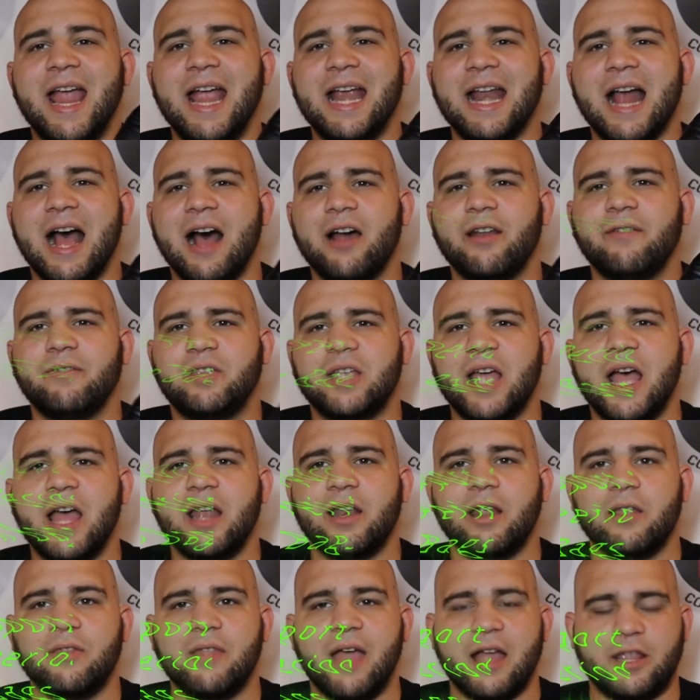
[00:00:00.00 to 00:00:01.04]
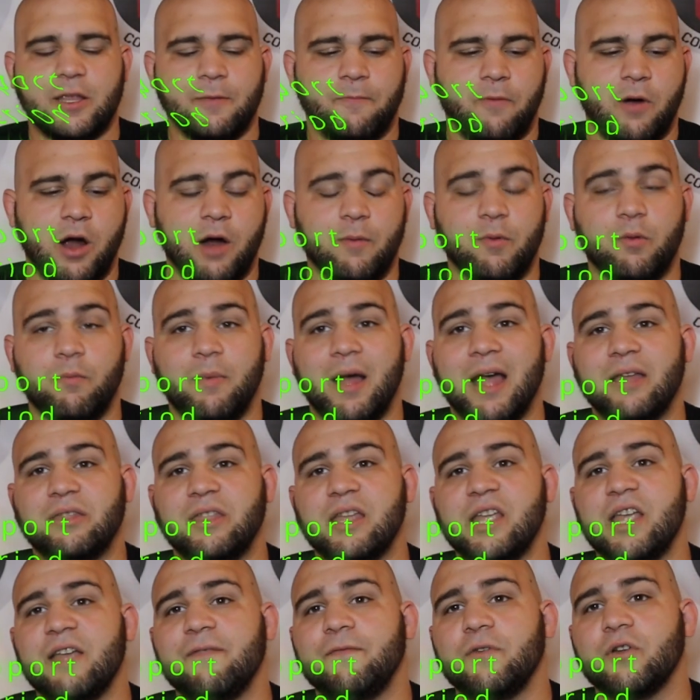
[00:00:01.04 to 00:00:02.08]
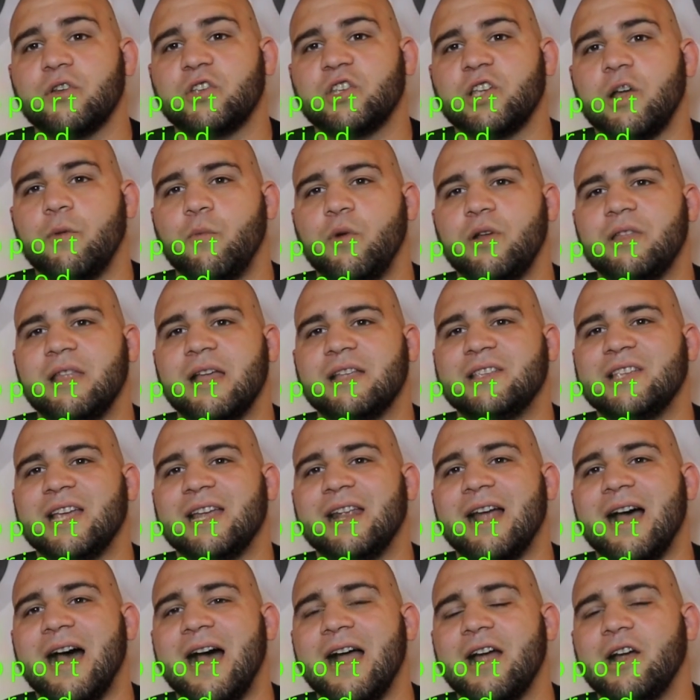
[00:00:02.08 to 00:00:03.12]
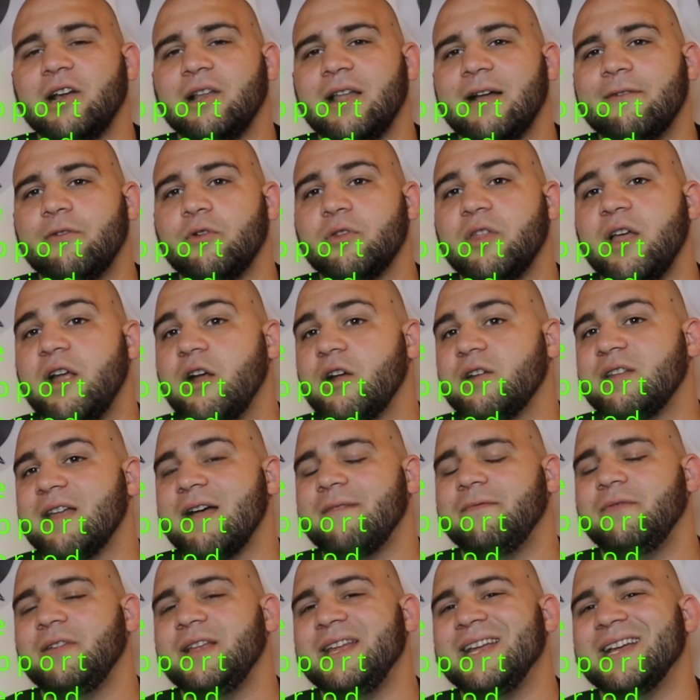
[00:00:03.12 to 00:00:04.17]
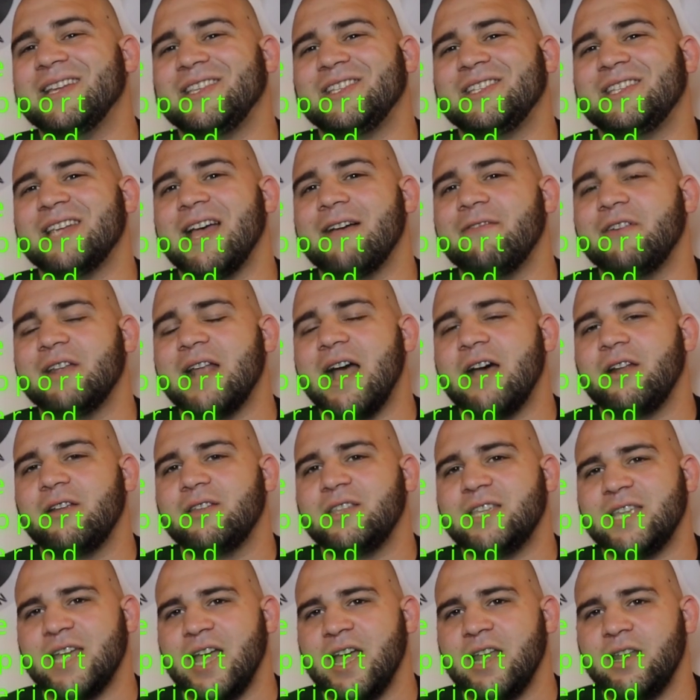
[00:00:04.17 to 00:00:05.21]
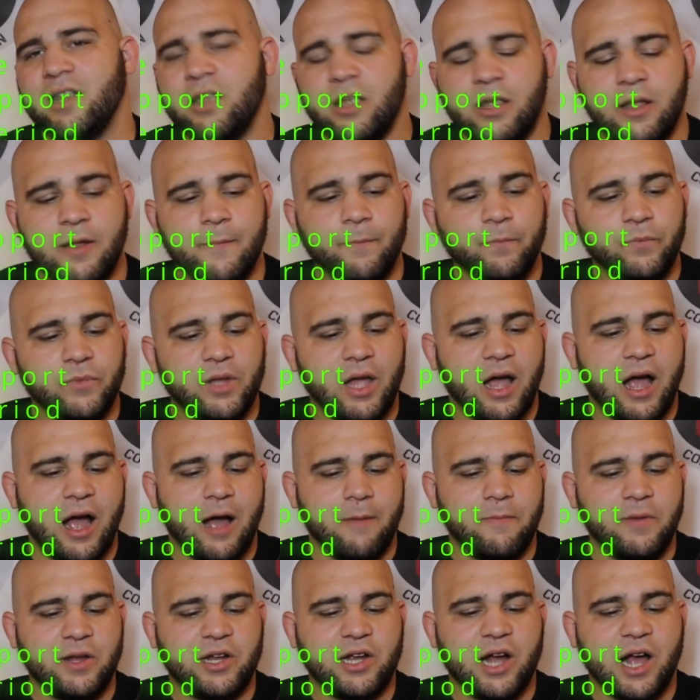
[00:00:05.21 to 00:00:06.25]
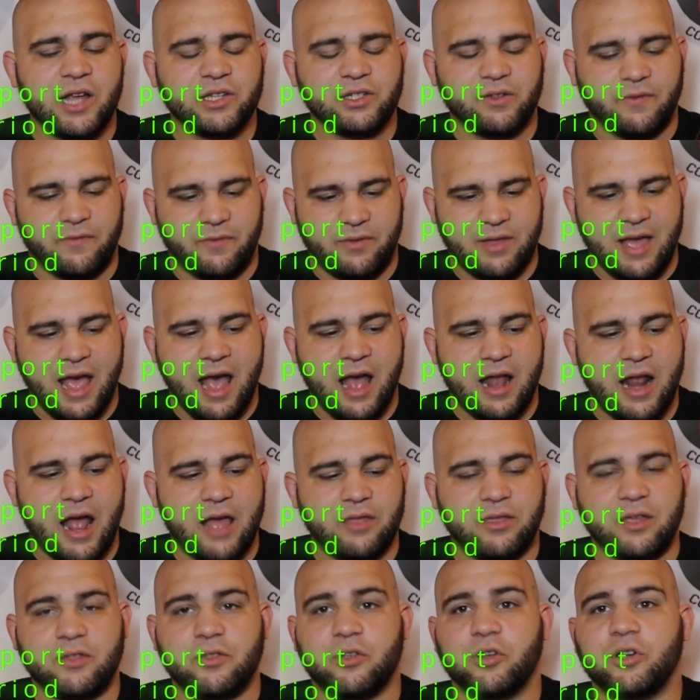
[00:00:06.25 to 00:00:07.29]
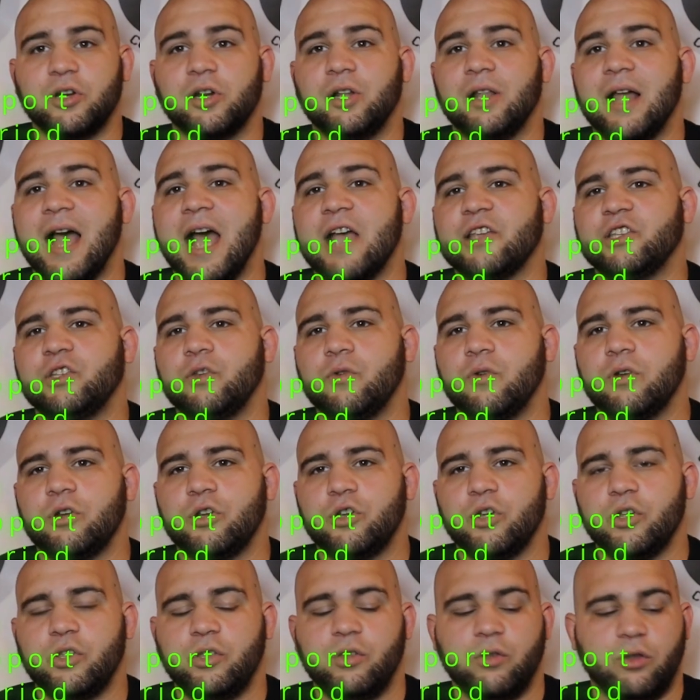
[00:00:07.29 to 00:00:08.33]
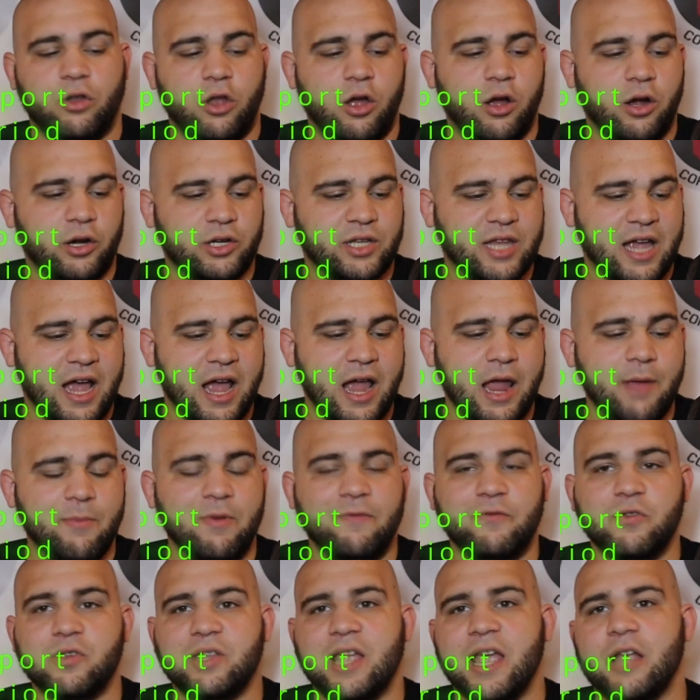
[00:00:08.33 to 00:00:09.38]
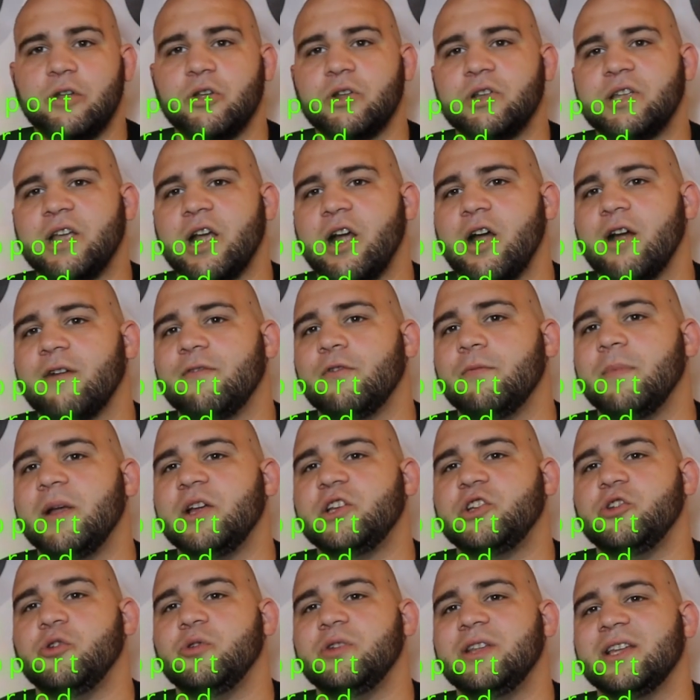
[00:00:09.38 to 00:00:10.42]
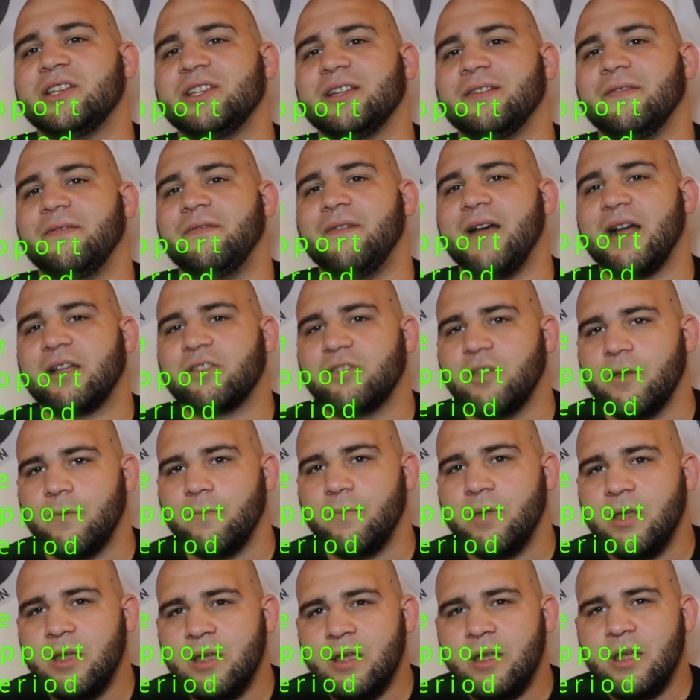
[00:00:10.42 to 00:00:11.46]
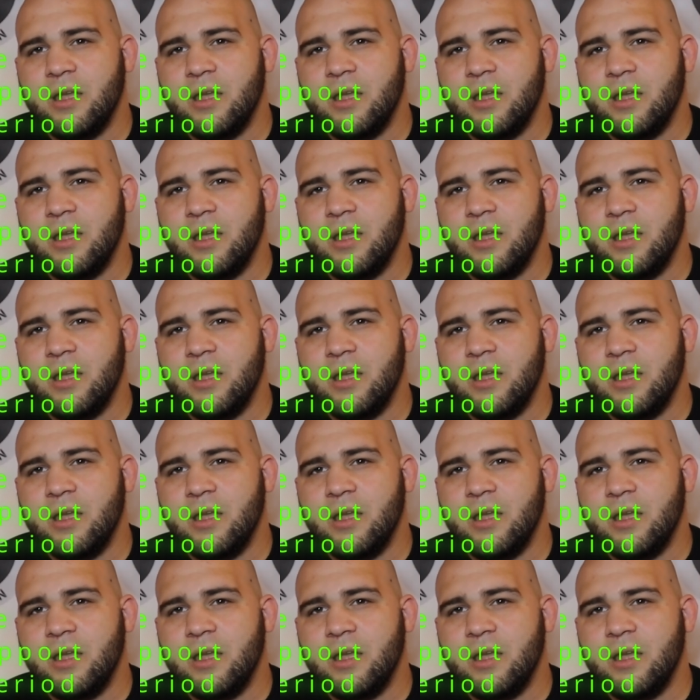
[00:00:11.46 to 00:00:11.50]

eight out of ten in that department. But I think if you're someone that's at a higher level, they are definitely a seven out of ten uh, because of that. I think they're going to last you a good long time if you take good care of them, make sure you disinfect them